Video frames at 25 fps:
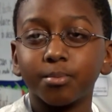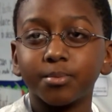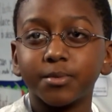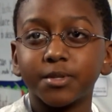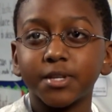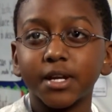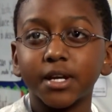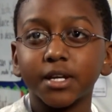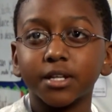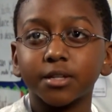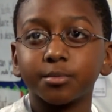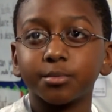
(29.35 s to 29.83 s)

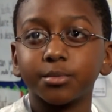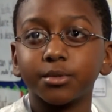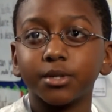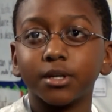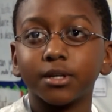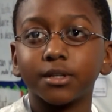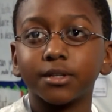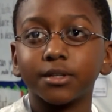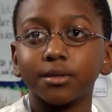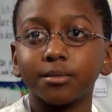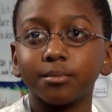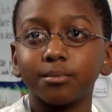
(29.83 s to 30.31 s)

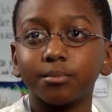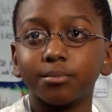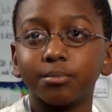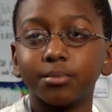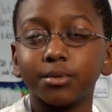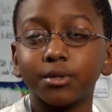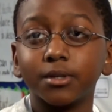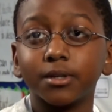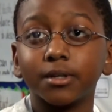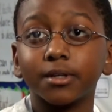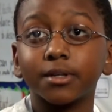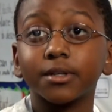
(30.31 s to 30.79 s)
textbooks and
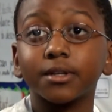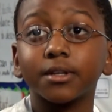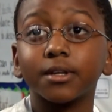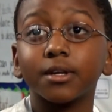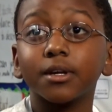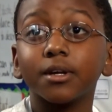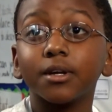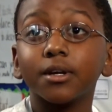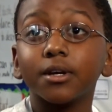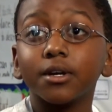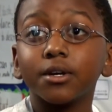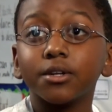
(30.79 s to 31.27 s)
books
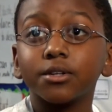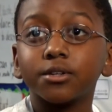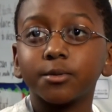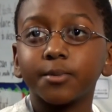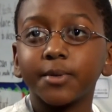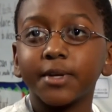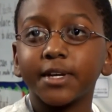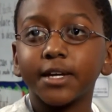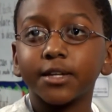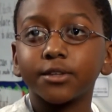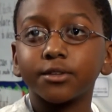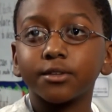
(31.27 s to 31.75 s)
so
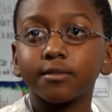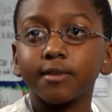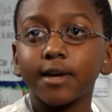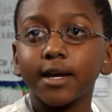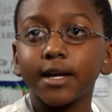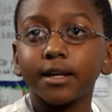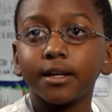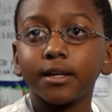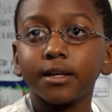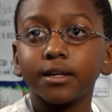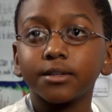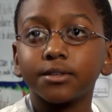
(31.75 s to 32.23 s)
we get the
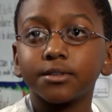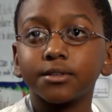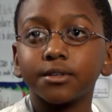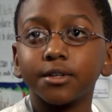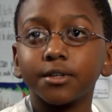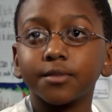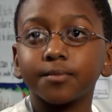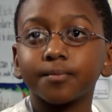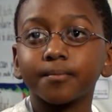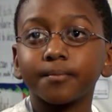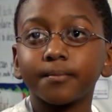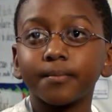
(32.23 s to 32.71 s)
right answer.